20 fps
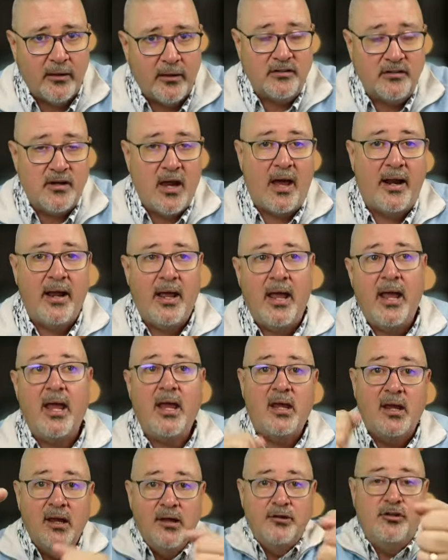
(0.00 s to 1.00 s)
It's not a,
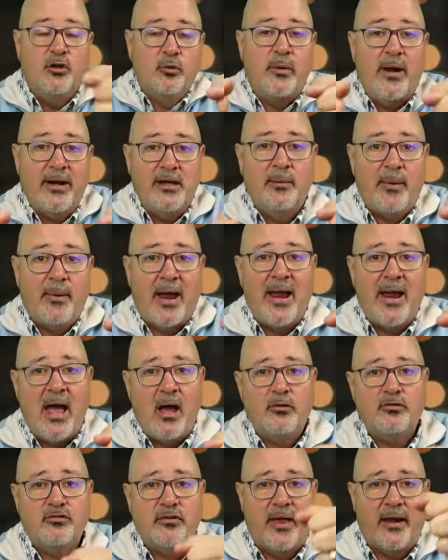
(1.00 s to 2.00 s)
hey, you're ready to buy a
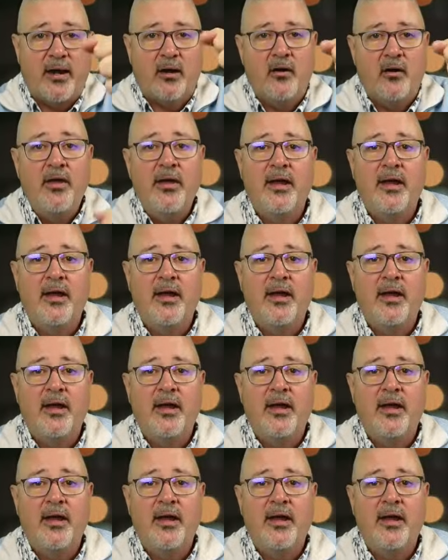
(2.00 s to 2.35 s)
house letter.